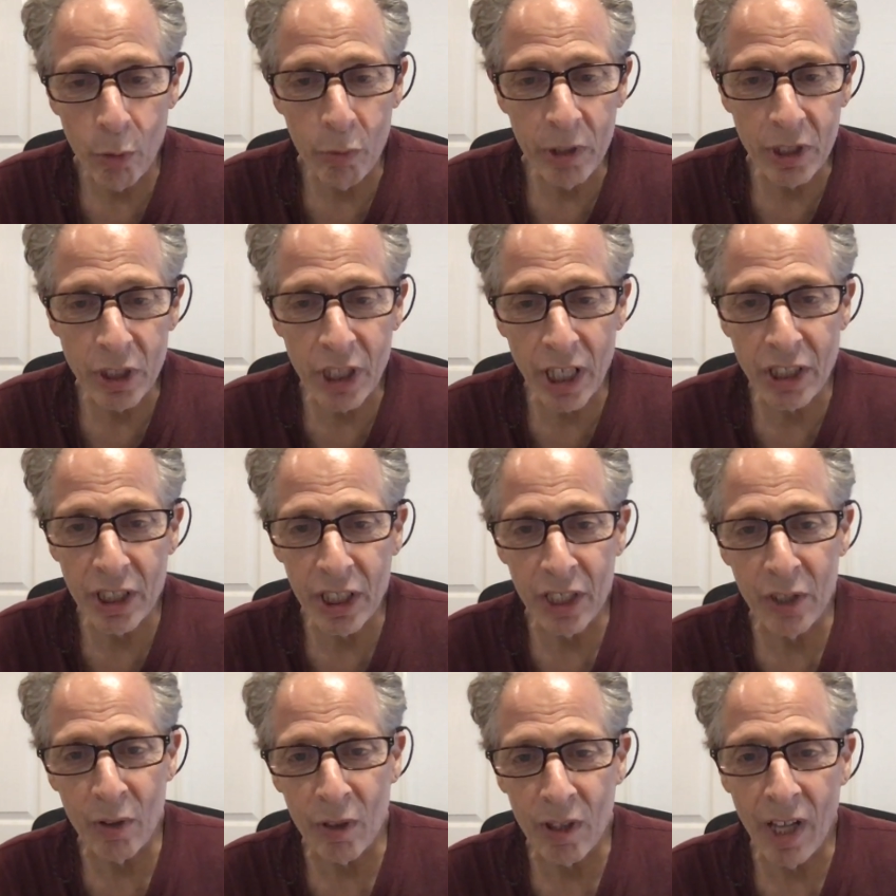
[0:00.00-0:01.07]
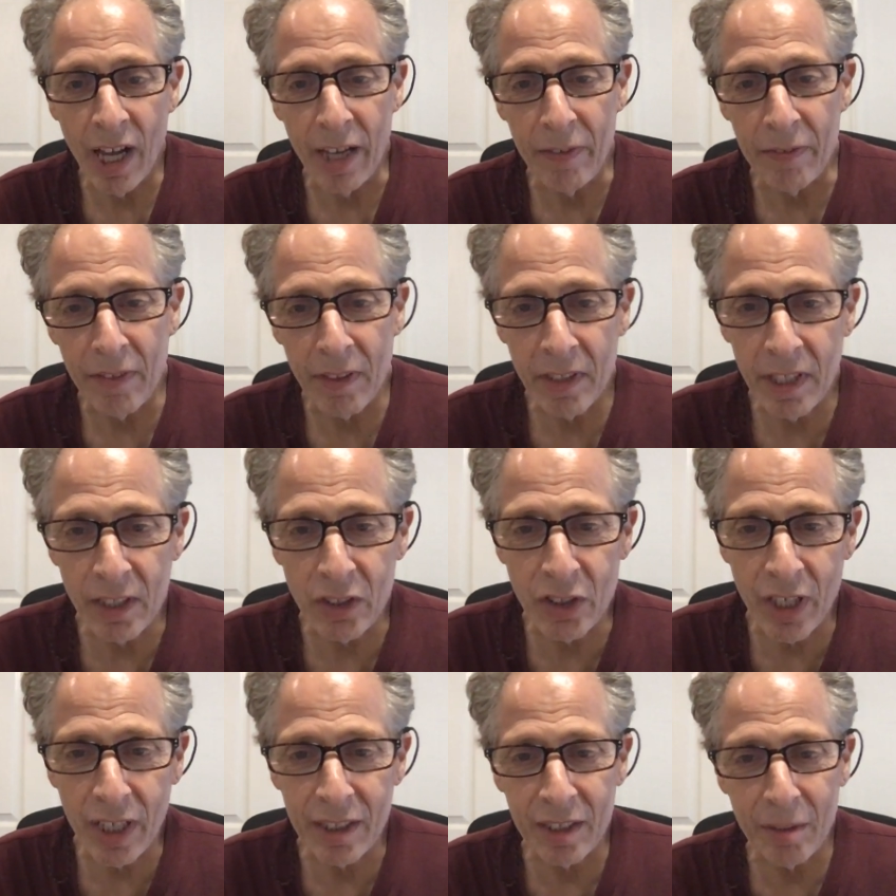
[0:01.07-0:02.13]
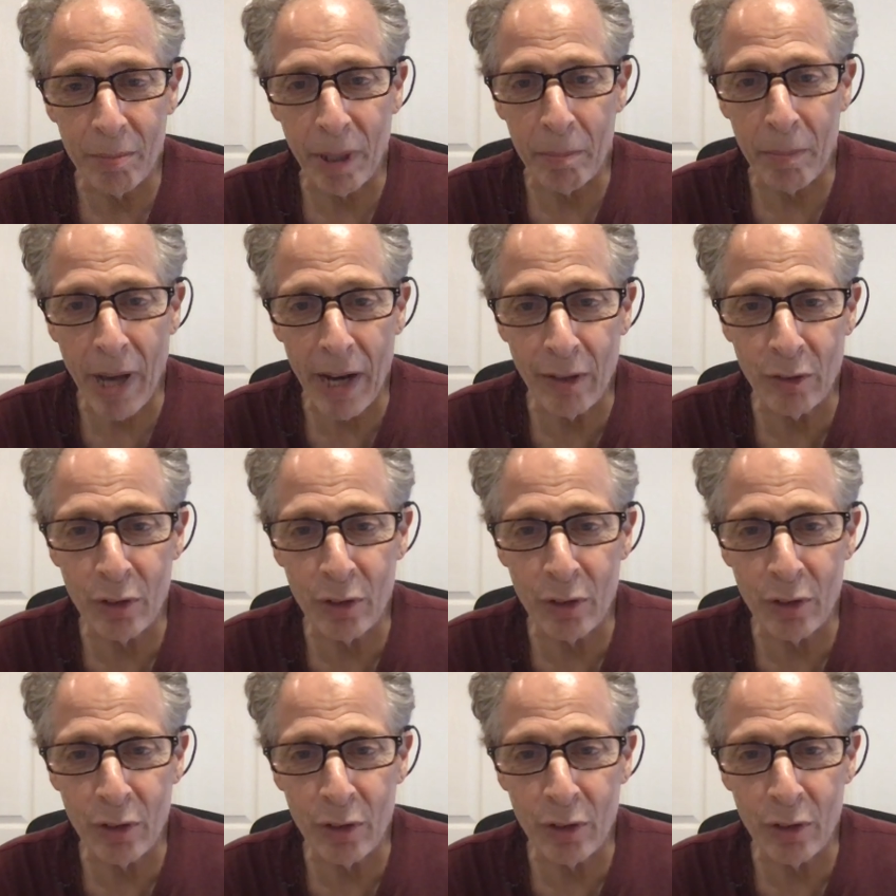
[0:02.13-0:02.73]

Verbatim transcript: reassessing your life, the things that uh,